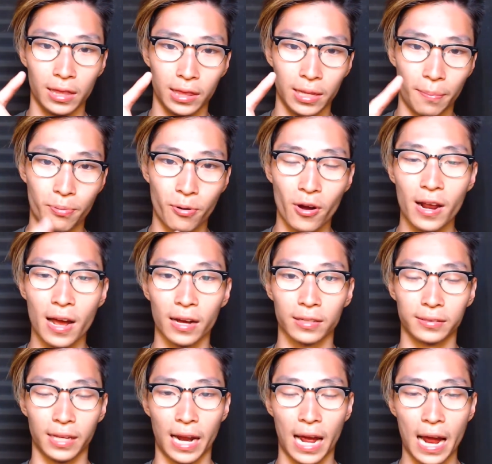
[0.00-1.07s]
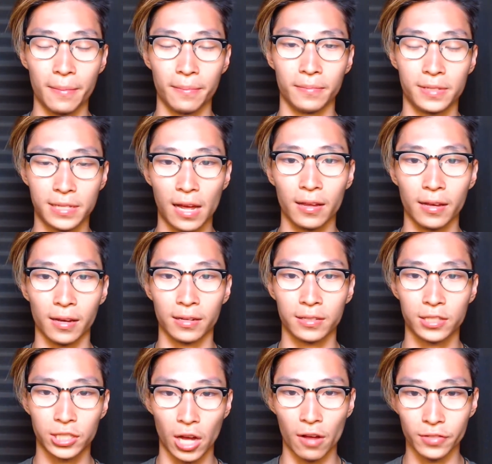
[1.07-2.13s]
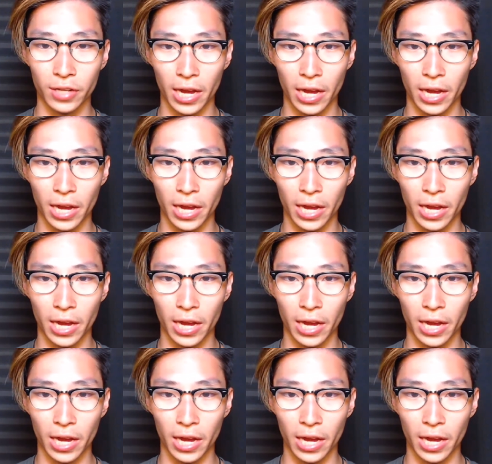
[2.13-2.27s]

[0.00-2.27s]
the product that I am selling solves